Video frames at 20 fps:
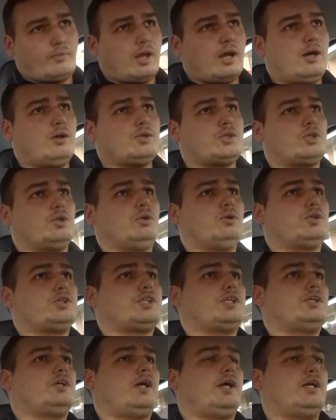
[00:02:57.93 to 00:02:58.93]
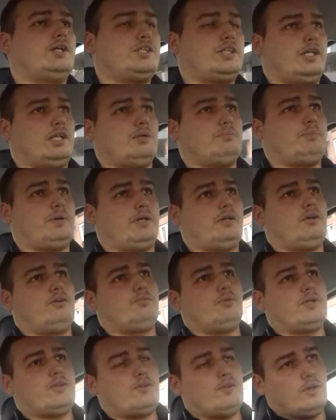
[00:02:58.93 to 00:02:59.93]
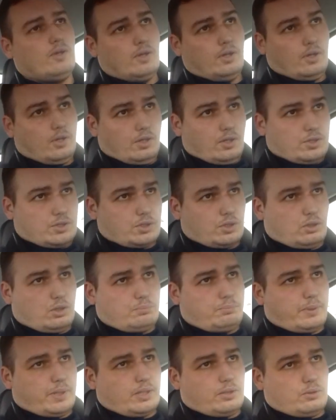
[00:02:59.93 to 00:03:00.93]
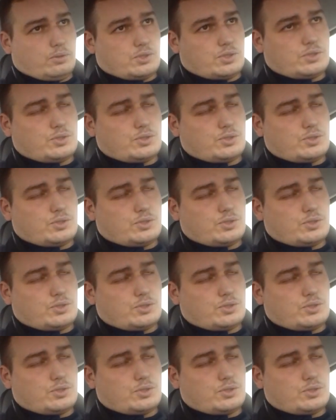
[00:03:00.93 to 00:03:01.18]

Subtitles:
households energy independent with solar panels.